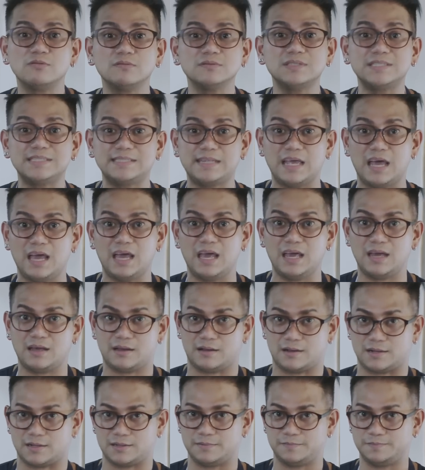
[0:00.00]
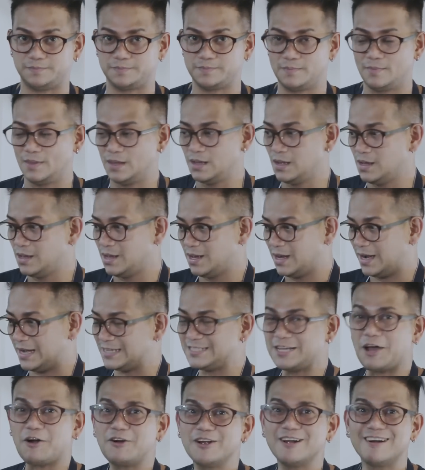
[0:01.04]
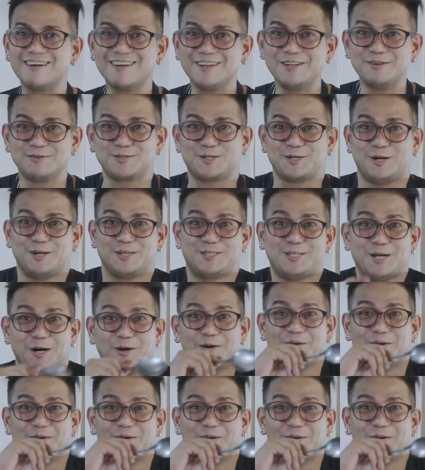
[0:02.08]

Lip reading: yung steak. Kasi ako nagluto.